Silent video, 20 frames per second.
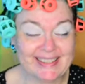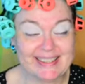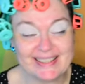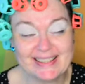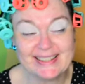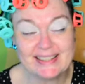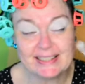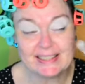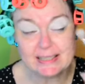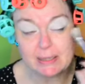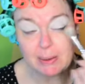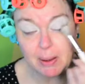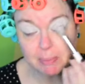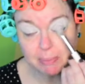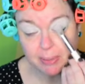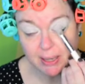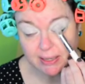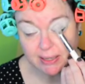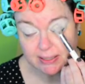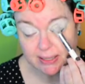good. So I
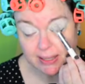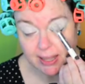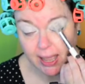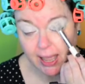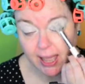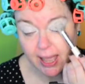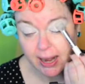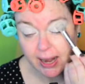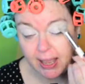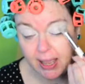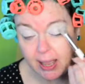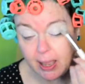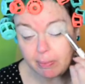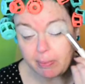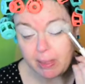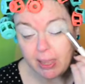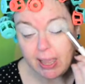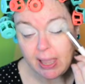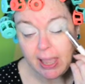picked that up.